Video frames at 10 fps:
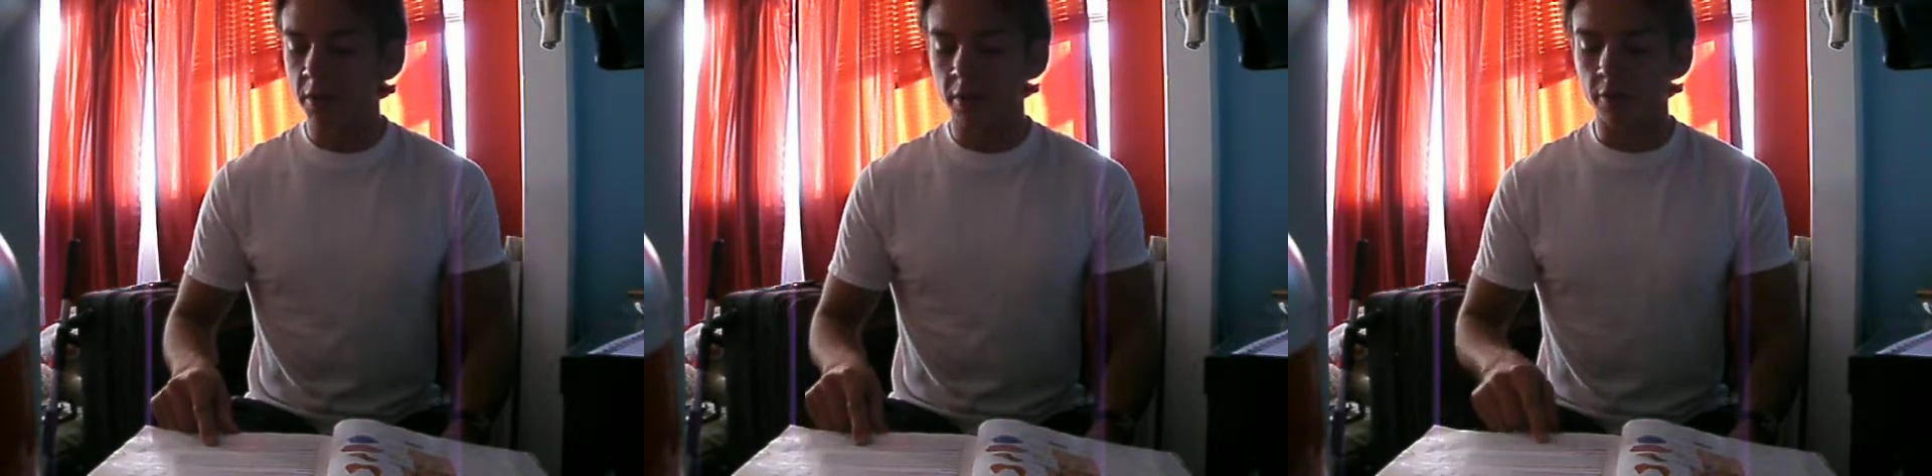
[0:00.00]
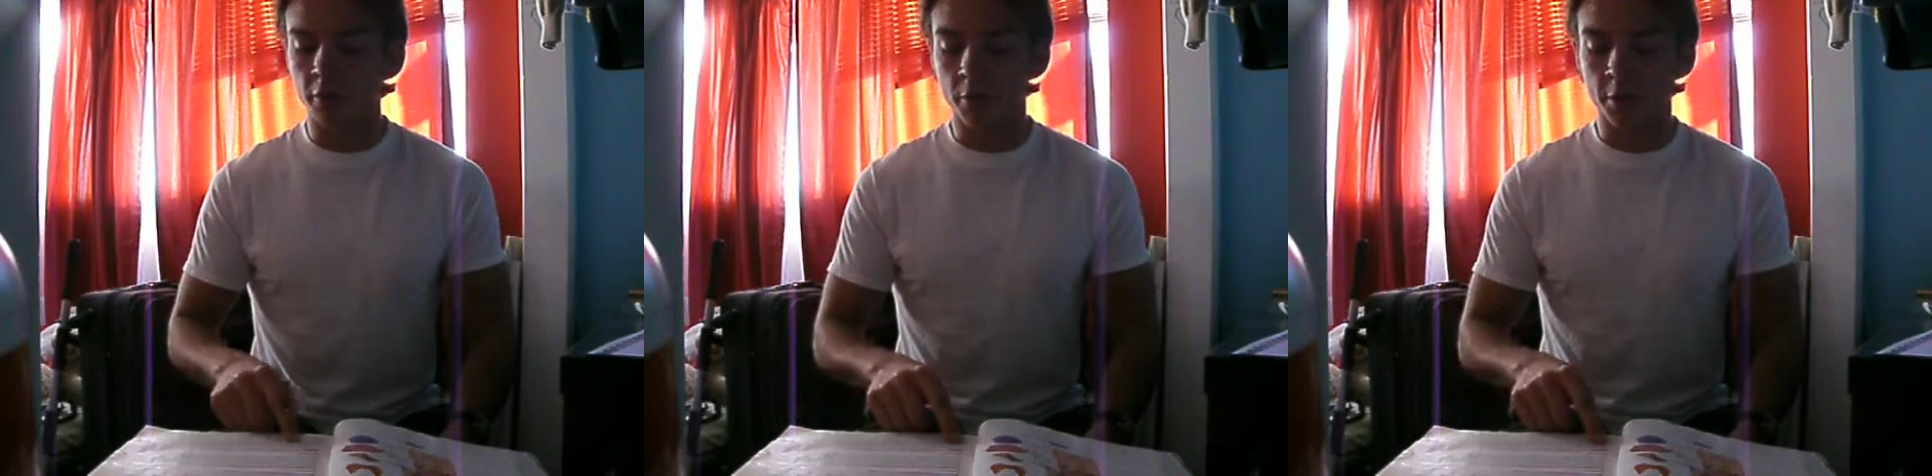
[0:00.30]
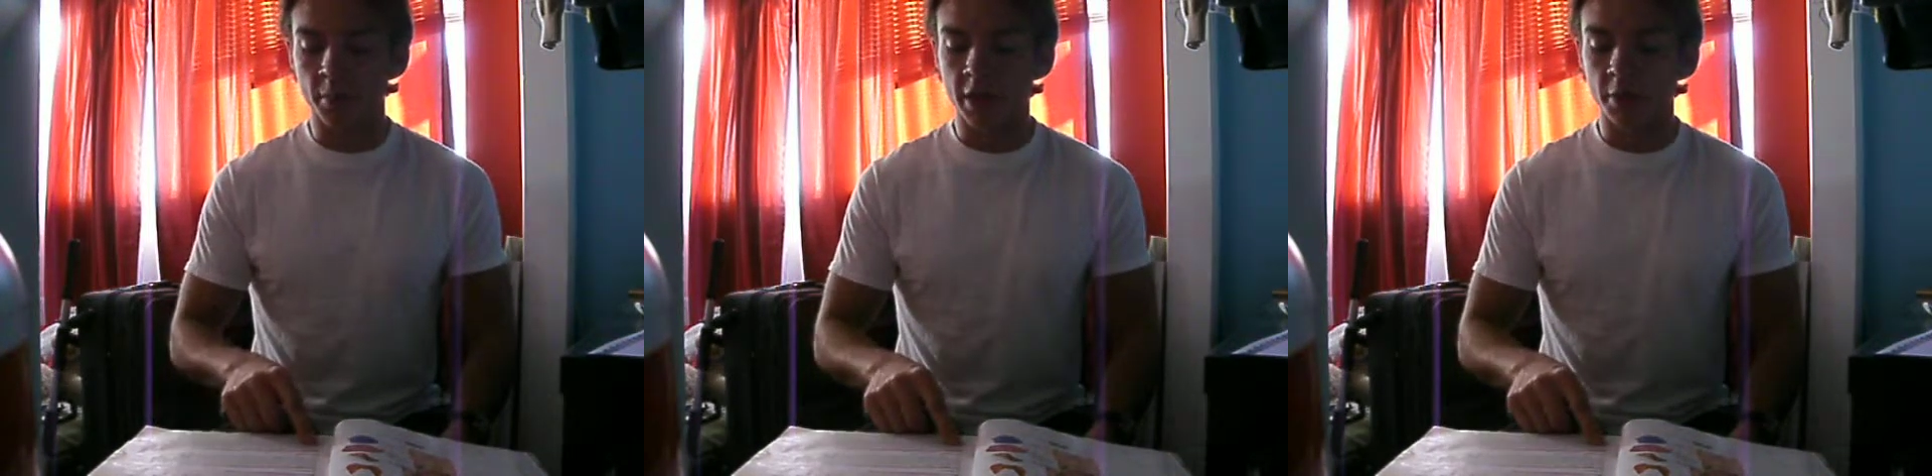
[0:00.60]
of
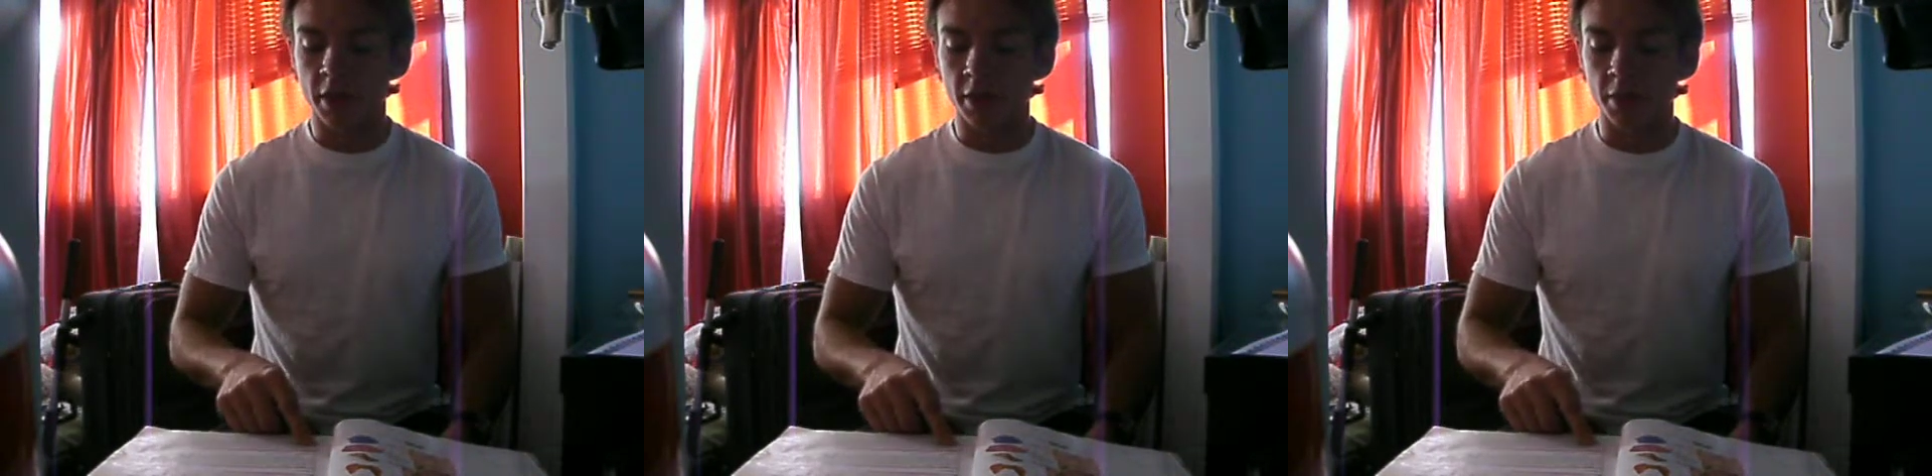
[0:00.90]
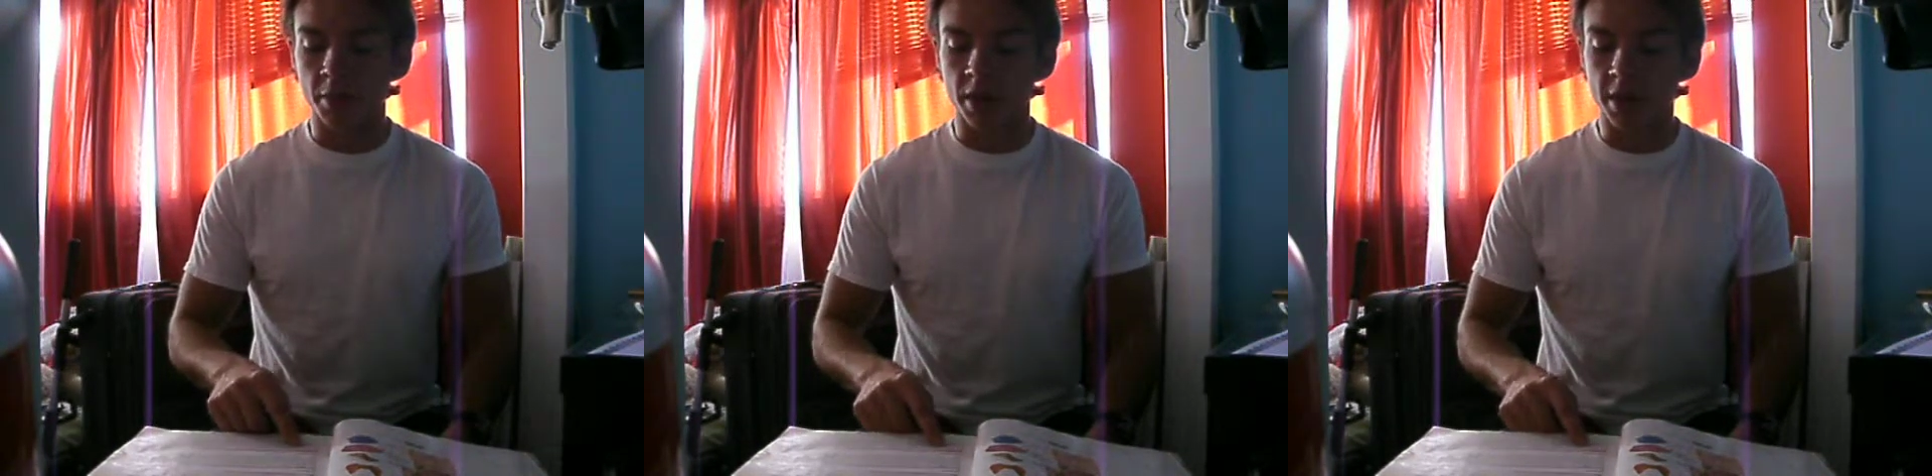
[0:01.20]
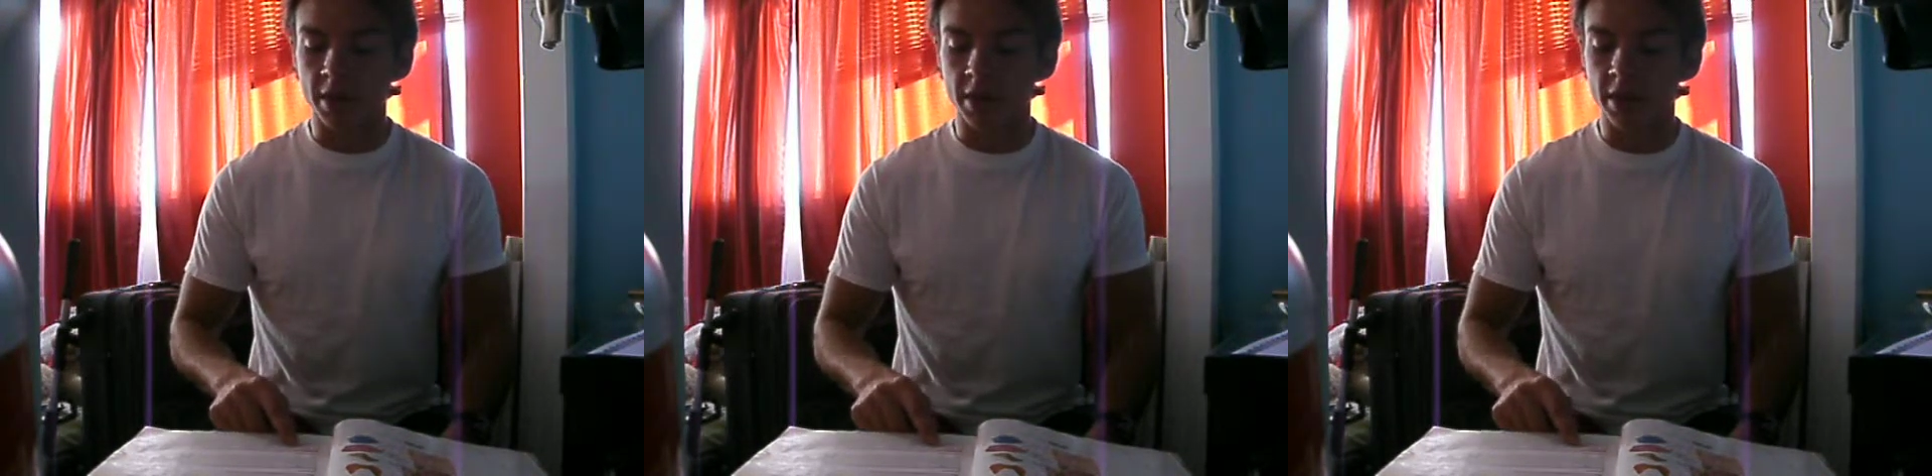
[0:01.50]
normal metabolic
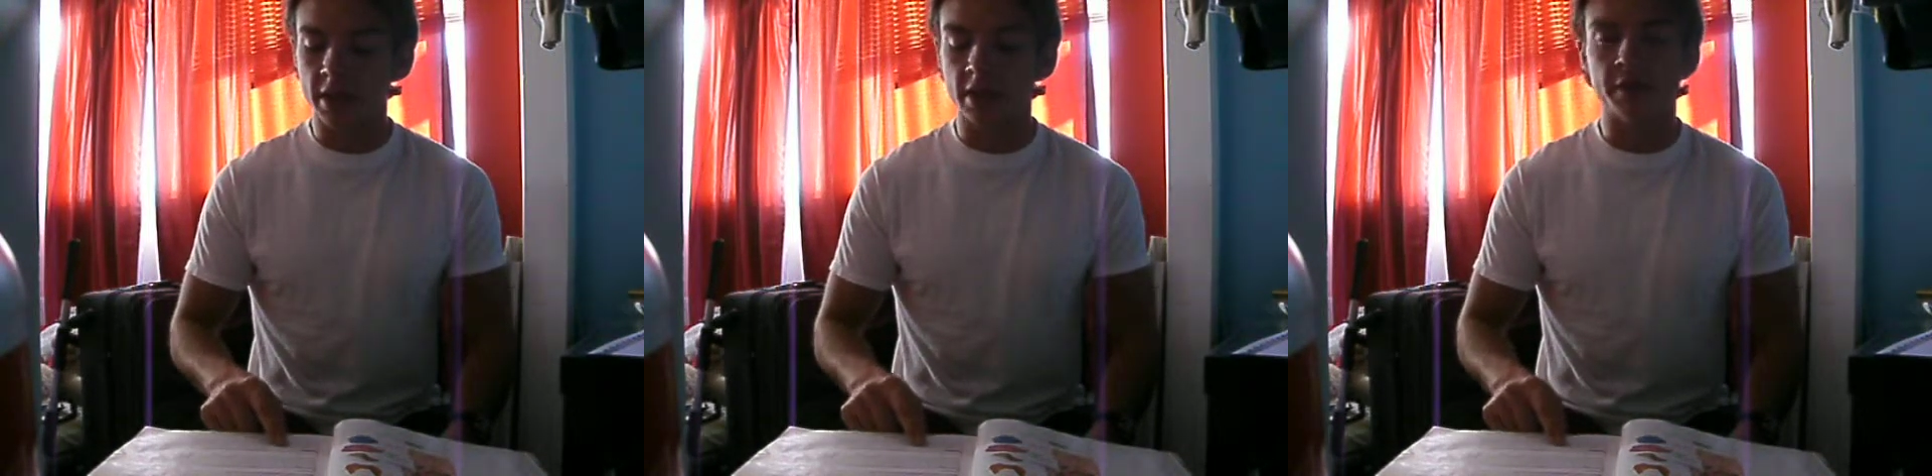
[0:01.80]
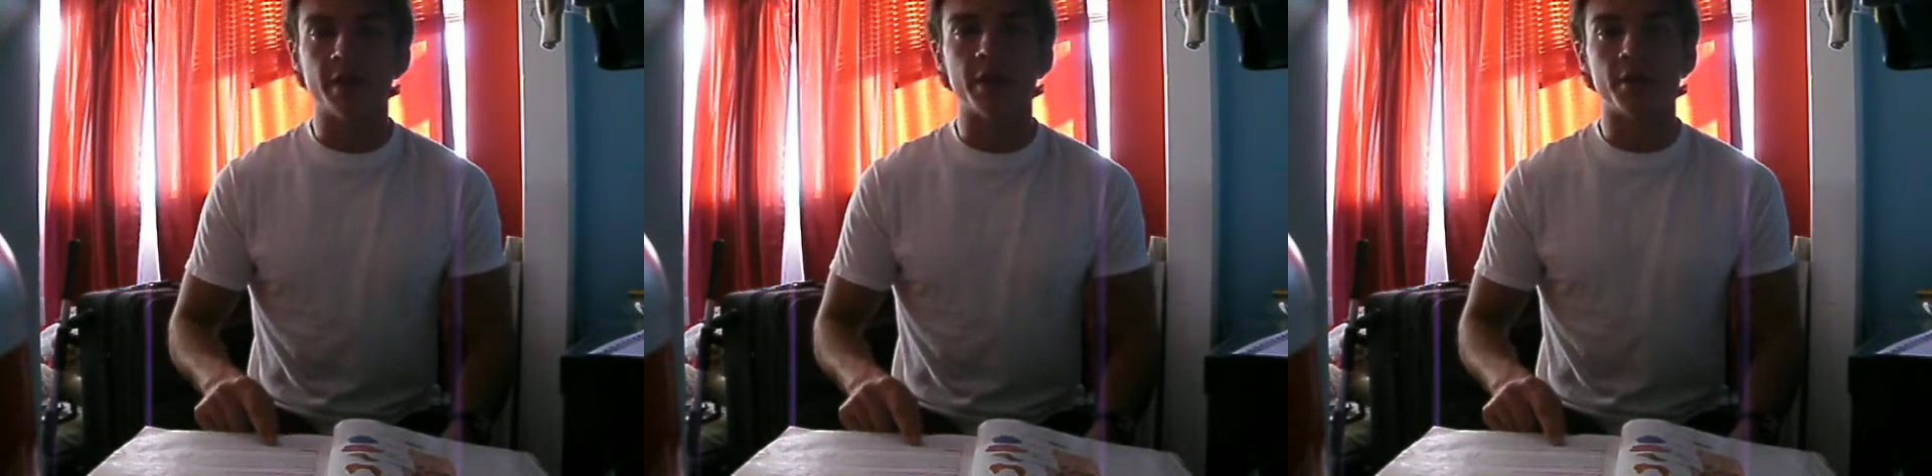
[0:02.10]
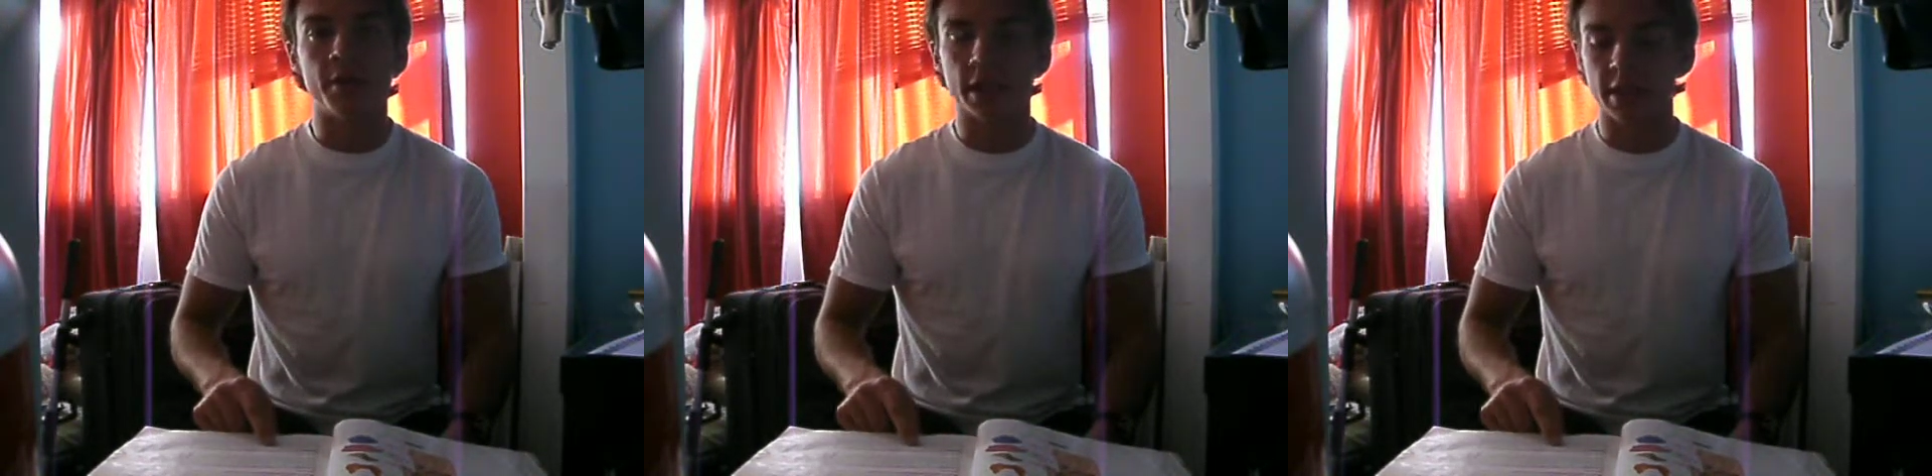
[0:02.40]
processes and
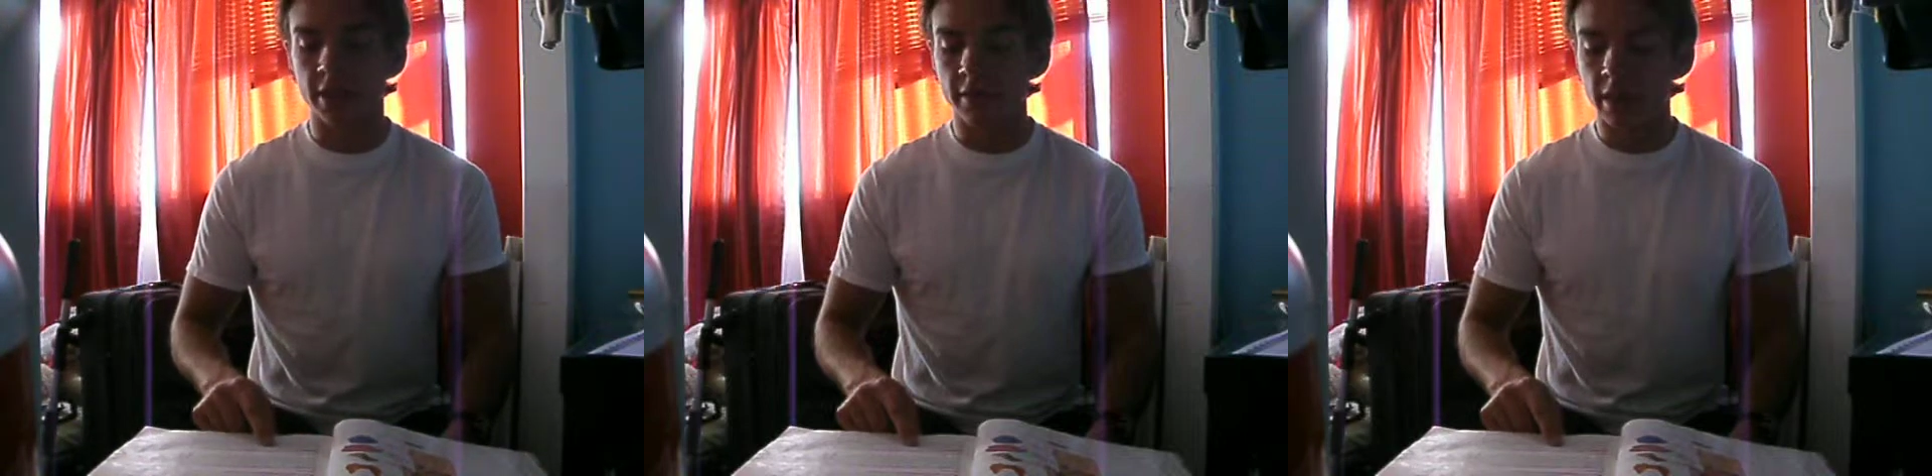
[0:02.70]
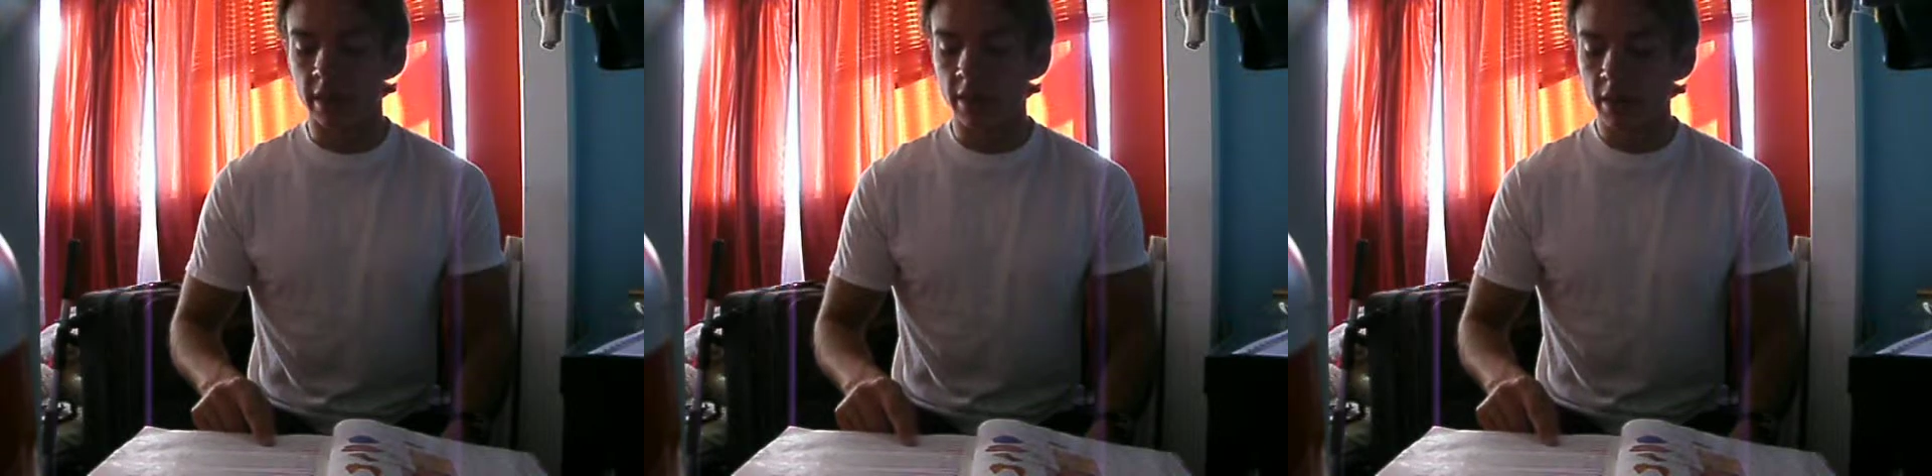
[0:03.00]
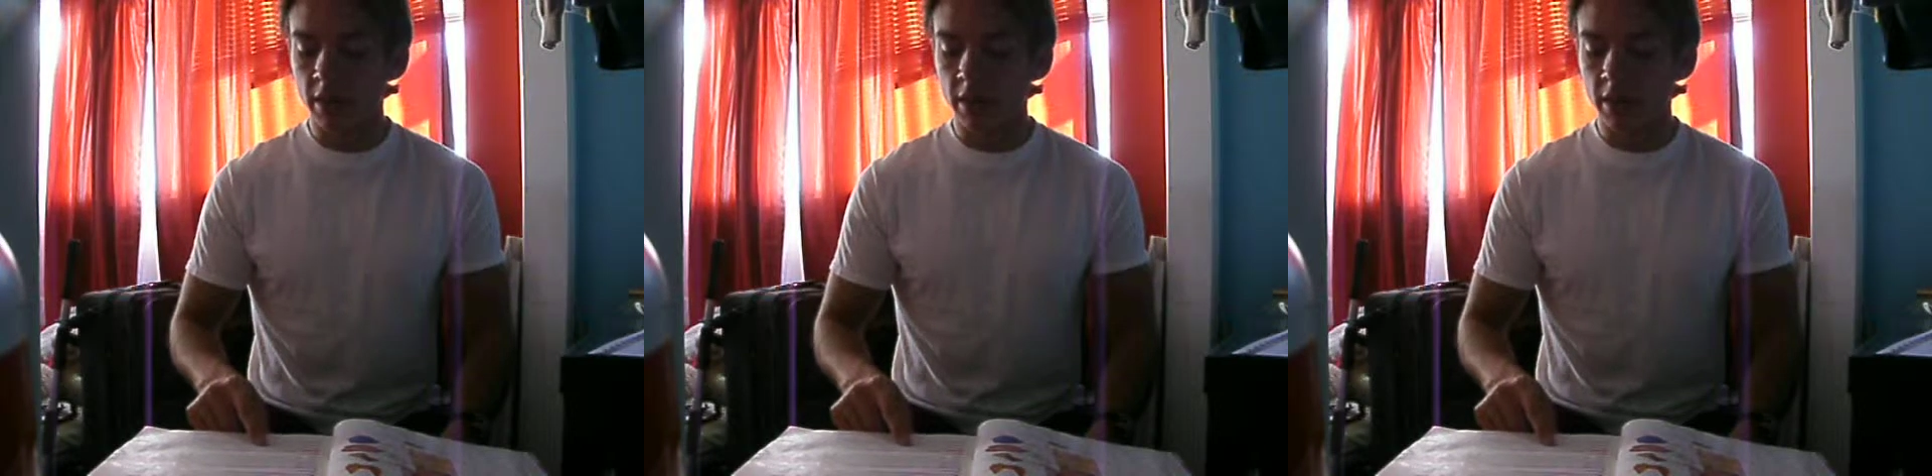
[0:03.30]
physical activity,